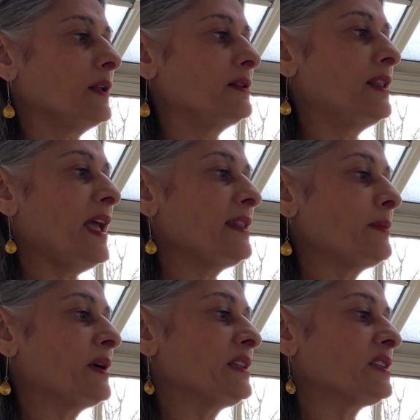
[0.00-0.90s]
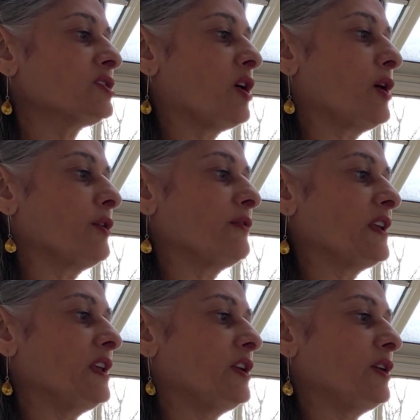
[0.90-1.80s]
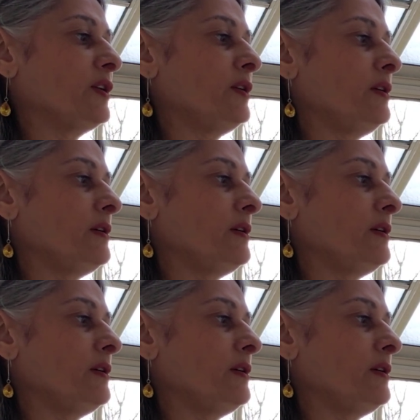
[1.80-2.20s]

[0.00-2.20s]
Then I'm going to start over here.